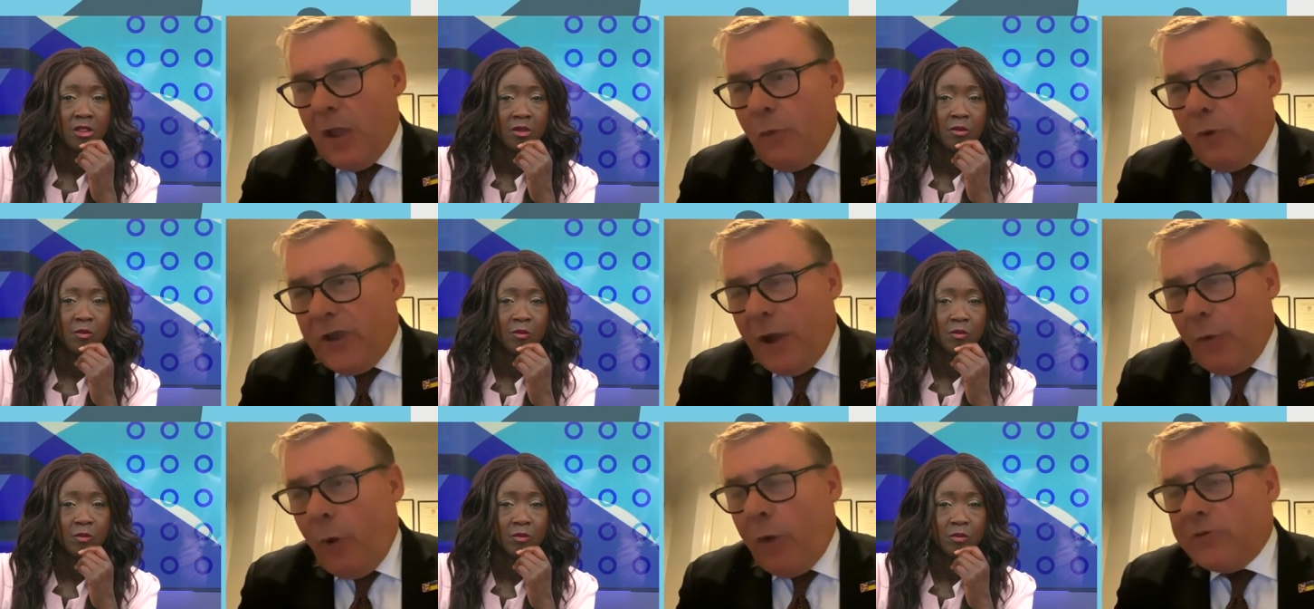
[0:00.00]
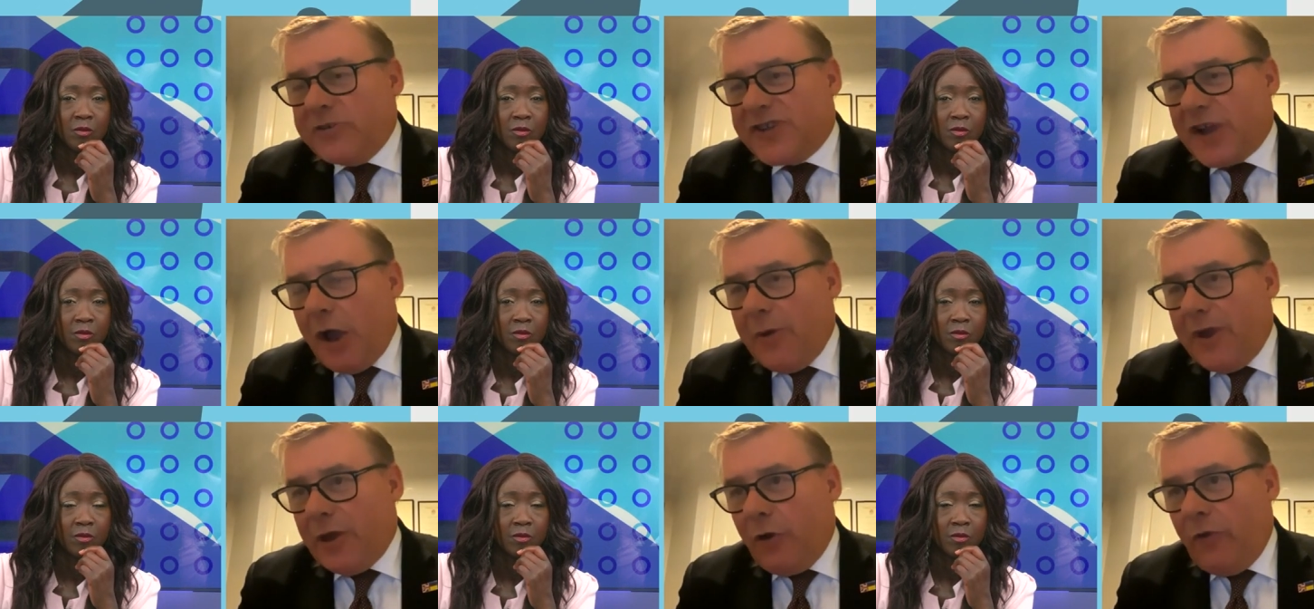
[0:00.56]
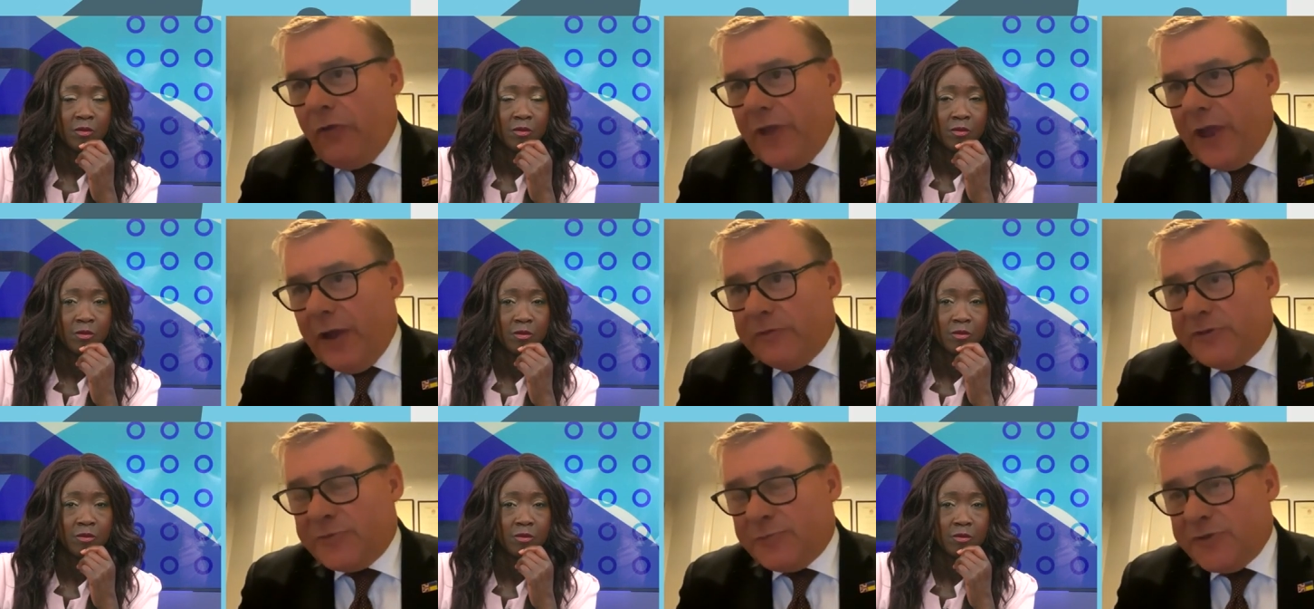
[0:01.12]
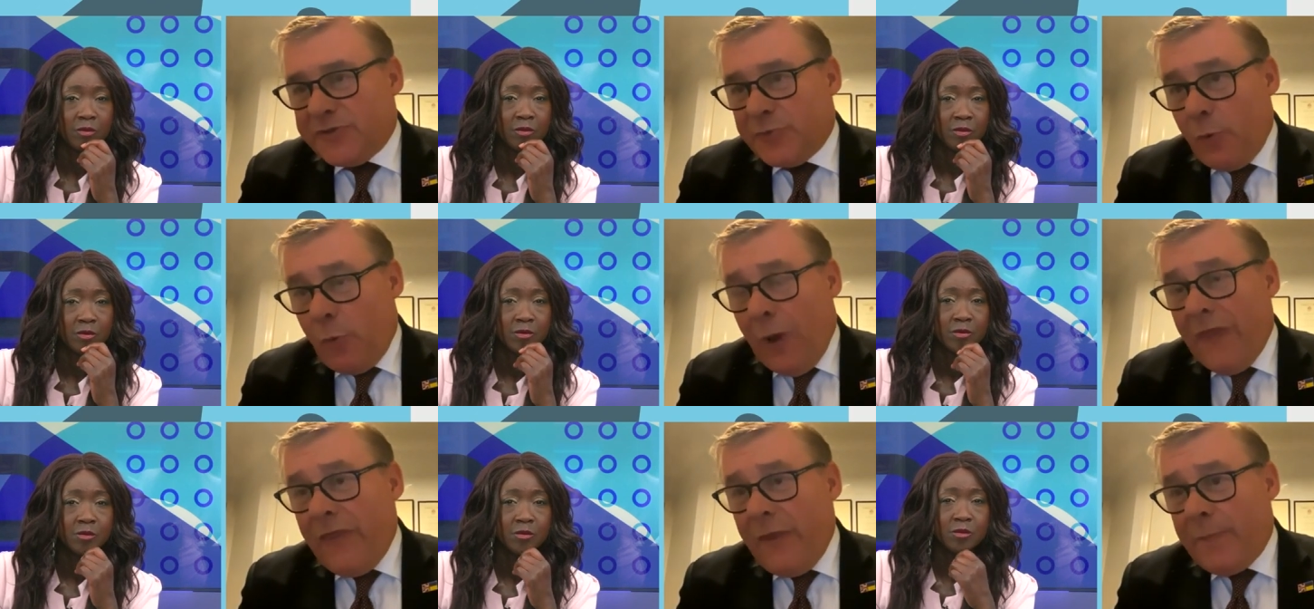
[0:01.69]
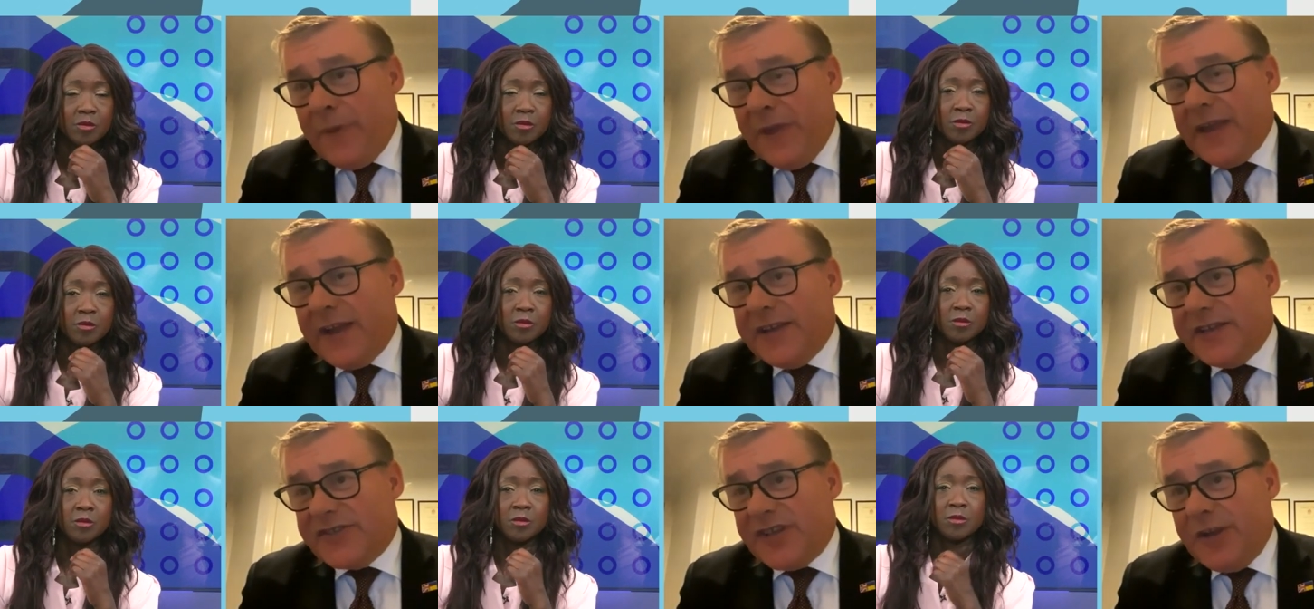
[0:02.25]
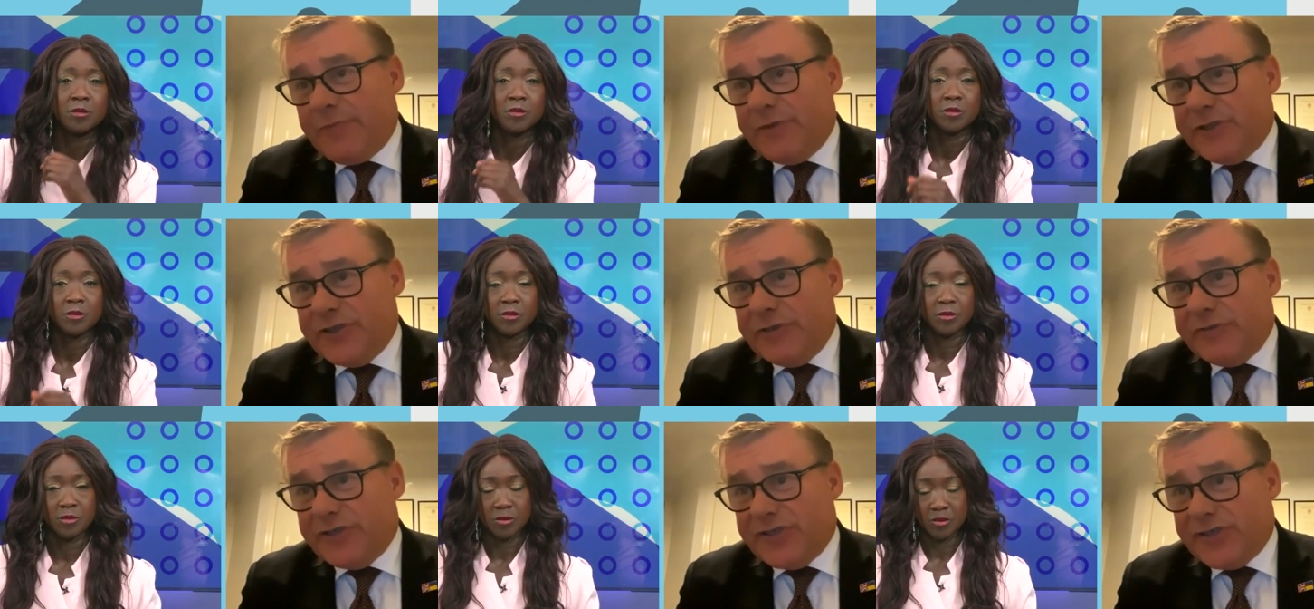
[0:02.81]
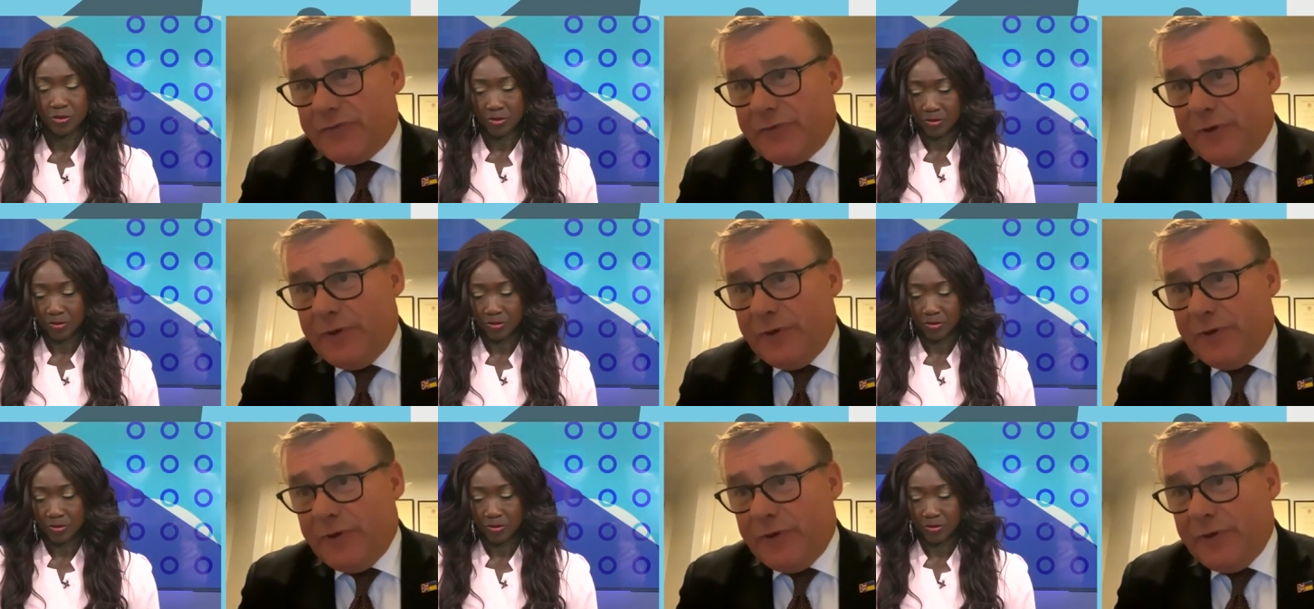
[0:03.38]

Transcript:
Speaker 1: Well, yeah, what was going on there was, was when the P A C produces a